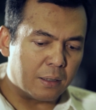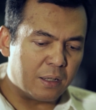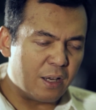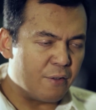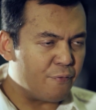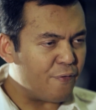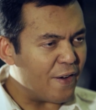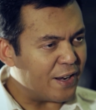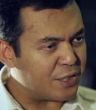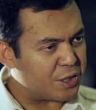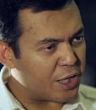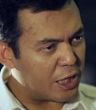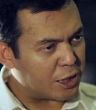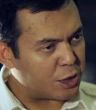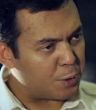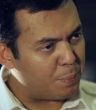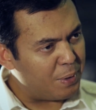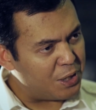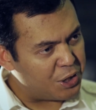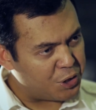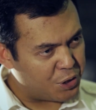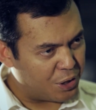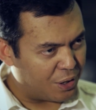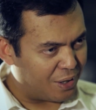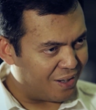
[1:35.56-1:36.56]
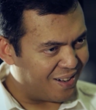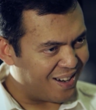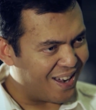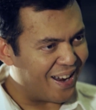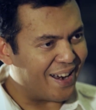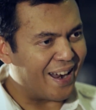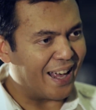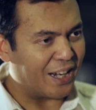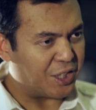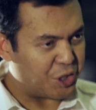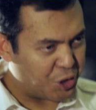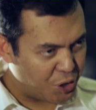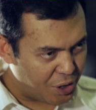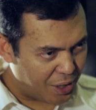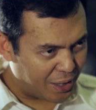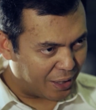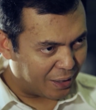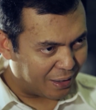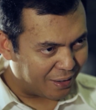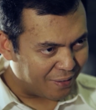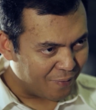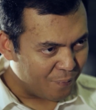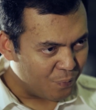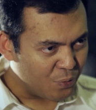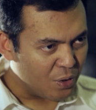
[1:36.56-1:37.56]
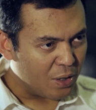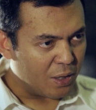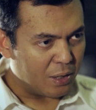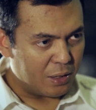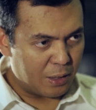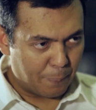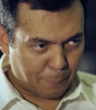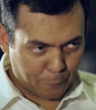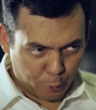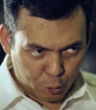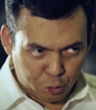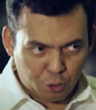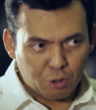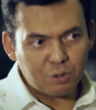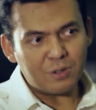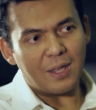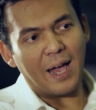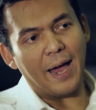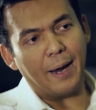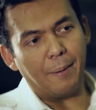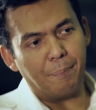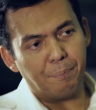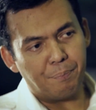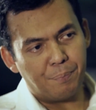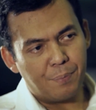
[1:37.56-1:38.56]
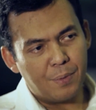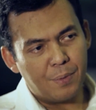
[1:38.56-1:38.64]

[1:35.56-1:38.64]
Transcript: defense exhibition next year, the prototype.